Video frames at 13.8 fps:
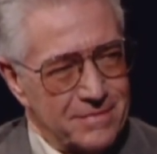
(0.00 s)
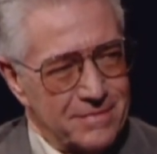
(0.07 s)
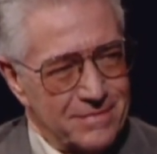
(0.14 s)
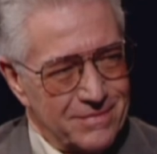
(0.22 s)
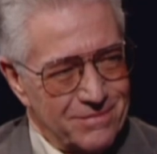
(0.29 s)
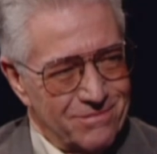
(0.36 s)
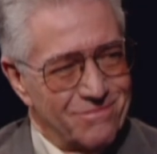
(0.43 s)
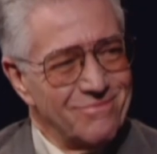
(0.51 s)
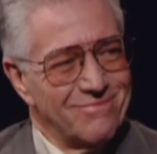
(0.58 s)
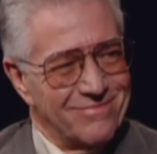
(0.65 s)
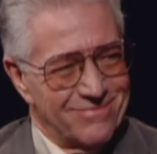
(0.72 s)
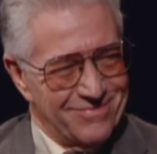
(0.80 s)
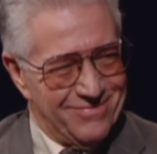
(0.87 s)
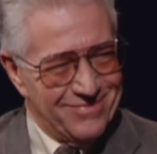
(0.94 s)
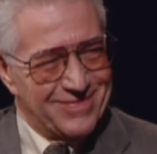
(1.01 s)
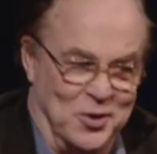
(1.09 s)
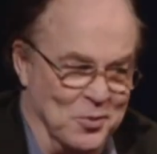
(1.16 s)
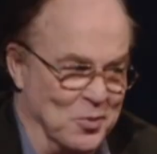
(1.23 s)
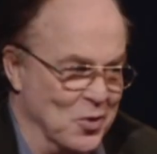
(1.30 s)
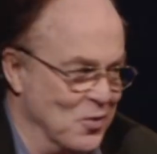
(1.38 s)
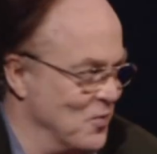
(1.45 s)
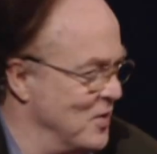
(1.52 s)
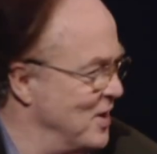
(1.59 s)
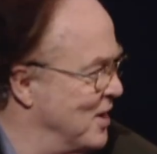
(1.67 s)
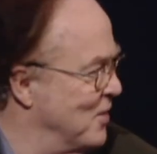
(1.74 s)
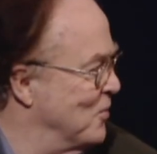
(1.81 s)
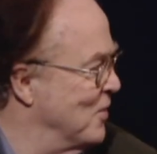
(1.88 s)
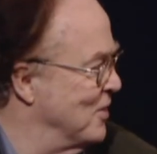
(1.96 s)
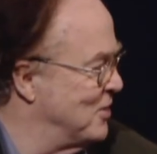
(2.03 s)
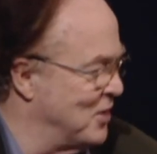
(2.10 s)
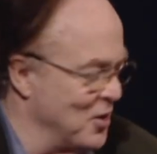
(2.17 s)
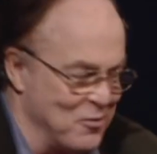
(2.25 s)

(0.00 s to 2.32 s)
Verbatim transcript: experience with the movie and what mm-hmm.